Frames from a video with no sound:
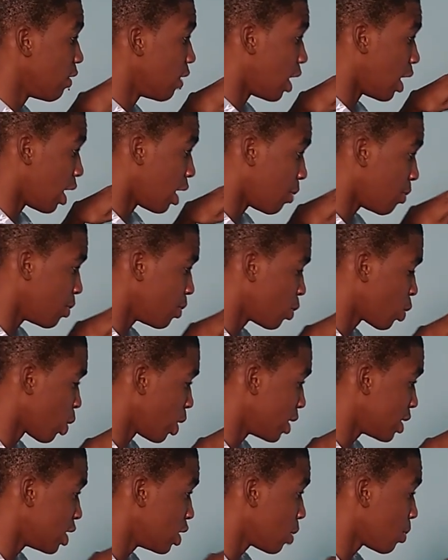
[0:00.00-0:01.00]

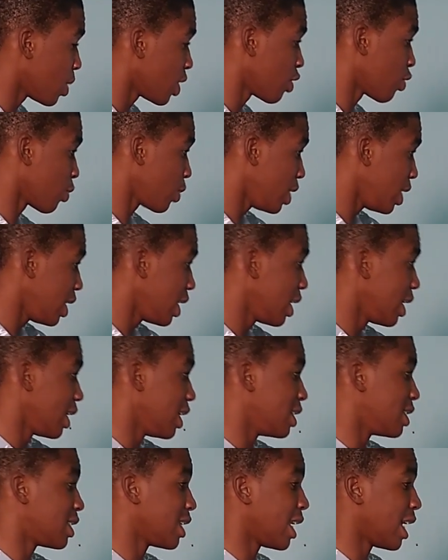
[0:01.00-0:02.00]
Quality number 3
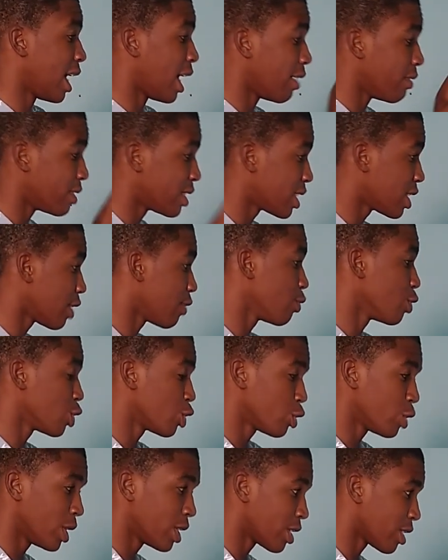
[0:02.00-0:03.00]
is say you have
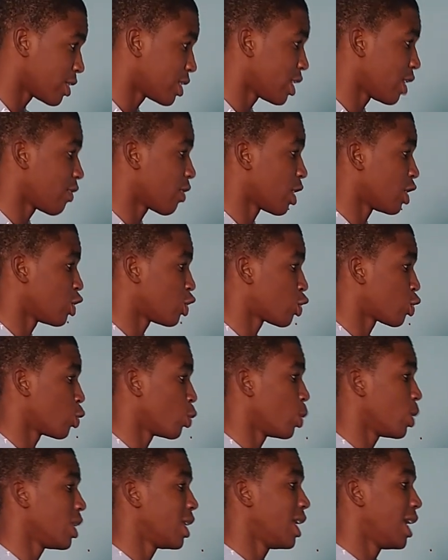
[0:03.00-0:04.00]
self-restraint or
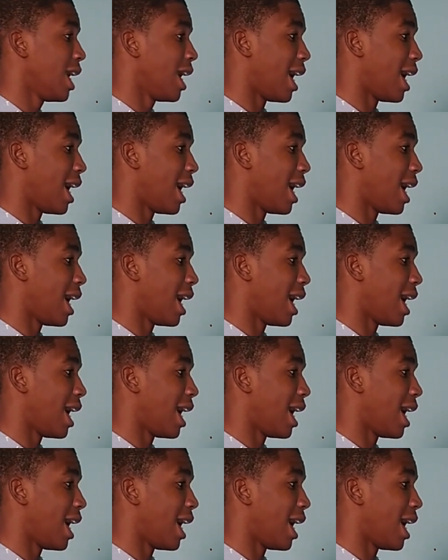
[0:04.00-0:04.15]
self-control,